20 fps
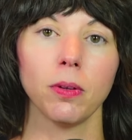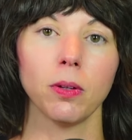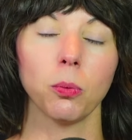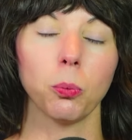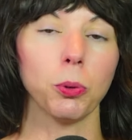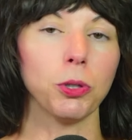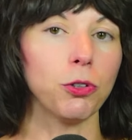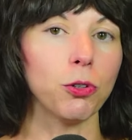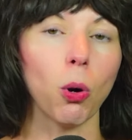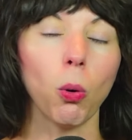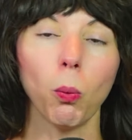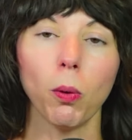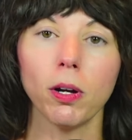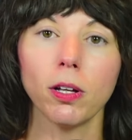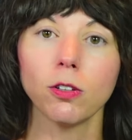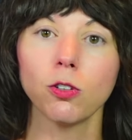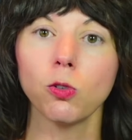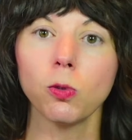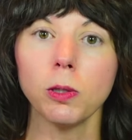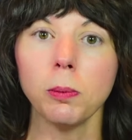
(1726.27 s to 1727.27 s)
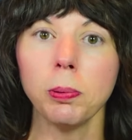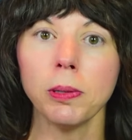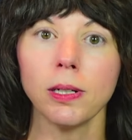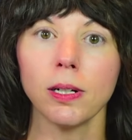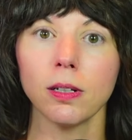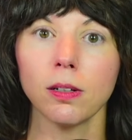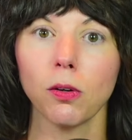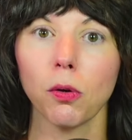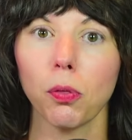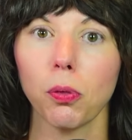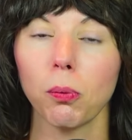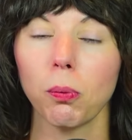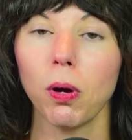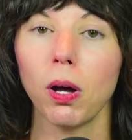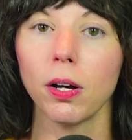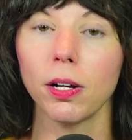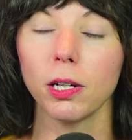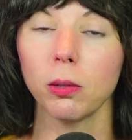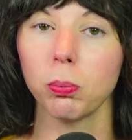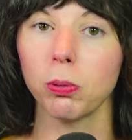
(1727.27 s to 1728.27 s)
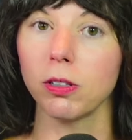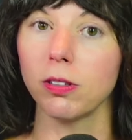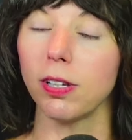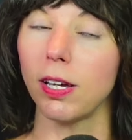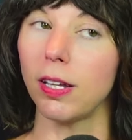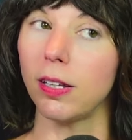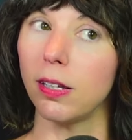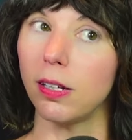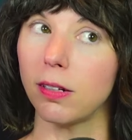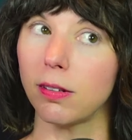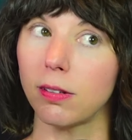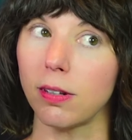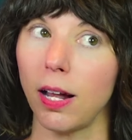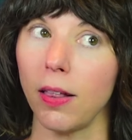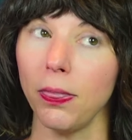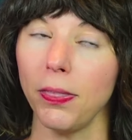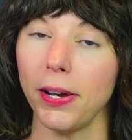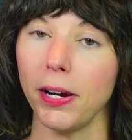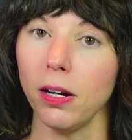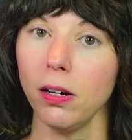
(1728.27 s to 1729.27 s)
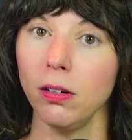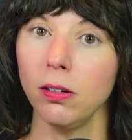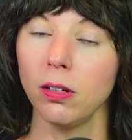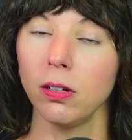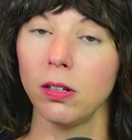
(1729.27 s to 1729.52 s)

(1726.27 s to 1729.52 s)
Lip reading: We don't want to sweep it under the rug and pretend that it's not there